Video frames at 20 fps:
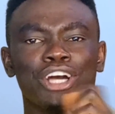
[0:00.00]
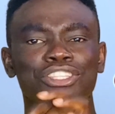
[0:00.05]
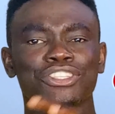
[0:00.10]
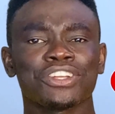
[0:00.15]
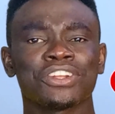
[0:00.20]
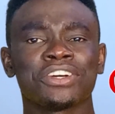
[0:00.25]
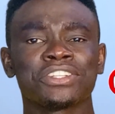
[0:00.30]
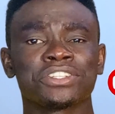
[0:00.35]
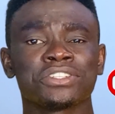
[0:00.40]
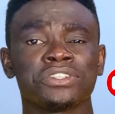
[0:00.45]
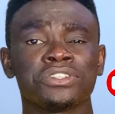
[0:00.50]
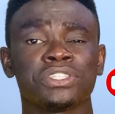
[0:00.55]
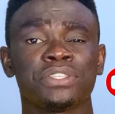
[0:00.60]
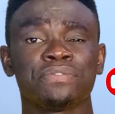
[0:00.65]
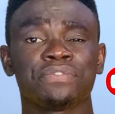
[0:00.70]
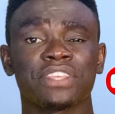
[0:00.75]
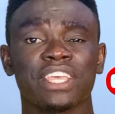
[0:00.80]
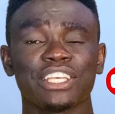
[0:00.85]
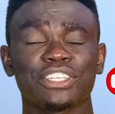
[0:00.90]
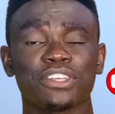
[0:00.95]
turn on the
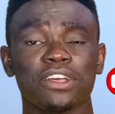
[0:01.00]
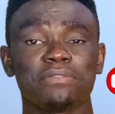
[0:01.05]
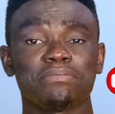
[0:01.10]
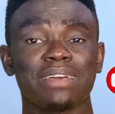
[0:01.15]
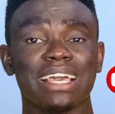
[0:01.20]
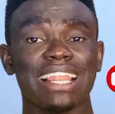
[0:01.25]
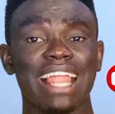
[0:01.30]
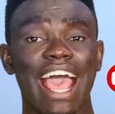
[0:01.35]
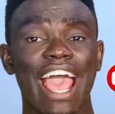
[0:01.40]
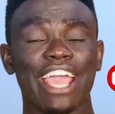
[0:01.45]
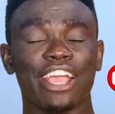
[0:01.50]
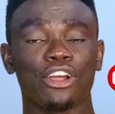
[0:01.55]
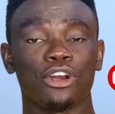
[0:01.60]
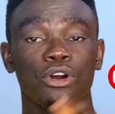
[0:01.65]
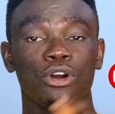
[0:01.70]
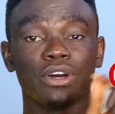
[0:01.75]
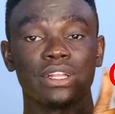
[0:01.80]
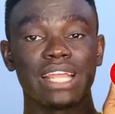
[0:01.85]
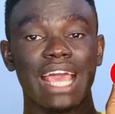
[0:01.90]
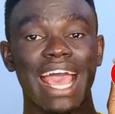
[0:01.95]
notification bell
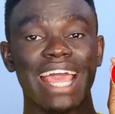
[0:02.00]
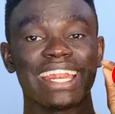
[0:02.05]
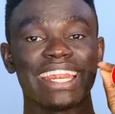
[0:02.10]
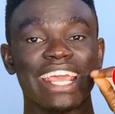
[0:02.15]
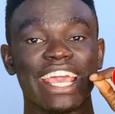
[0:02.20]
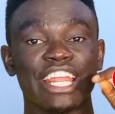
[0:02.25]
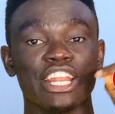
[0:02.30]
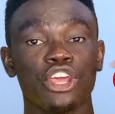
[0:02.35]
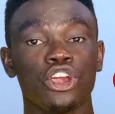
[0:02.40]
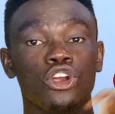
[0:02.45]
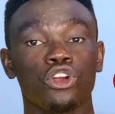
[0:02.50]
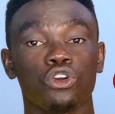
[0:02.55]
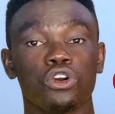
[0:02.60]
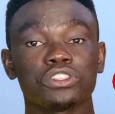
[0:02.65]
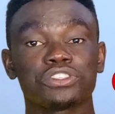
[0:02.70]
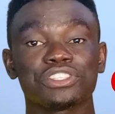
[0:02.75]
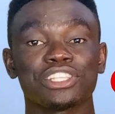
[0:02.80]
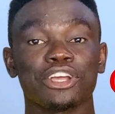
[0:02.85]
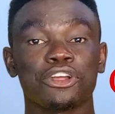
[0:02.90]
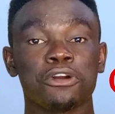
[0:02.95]
icon, and then go
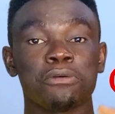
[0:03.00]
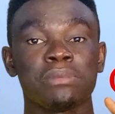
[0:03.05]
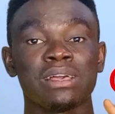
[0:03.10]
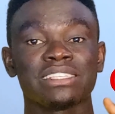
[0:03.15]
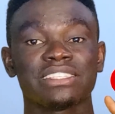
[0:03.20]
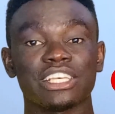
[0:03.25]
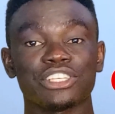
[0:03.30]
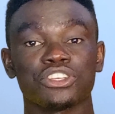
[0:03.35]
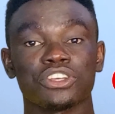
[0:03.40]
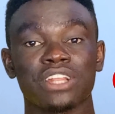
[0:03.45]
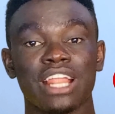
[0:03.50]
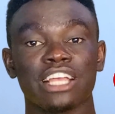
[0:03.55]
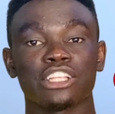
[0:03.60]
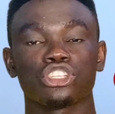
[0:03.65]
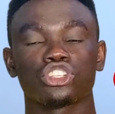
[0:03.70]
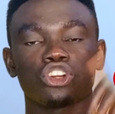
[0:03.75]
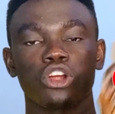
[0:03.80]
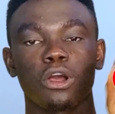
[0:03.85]
to the comment section and